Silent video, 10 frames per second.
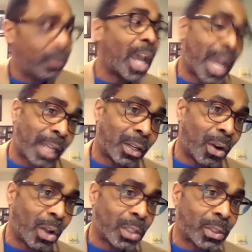and
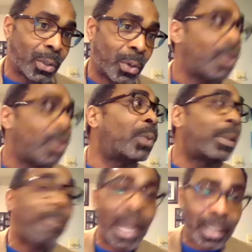also with
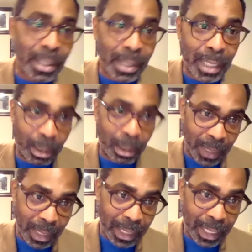Pastor St.
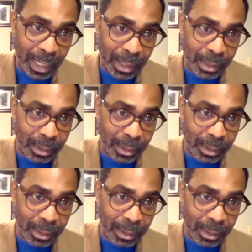Green Davis.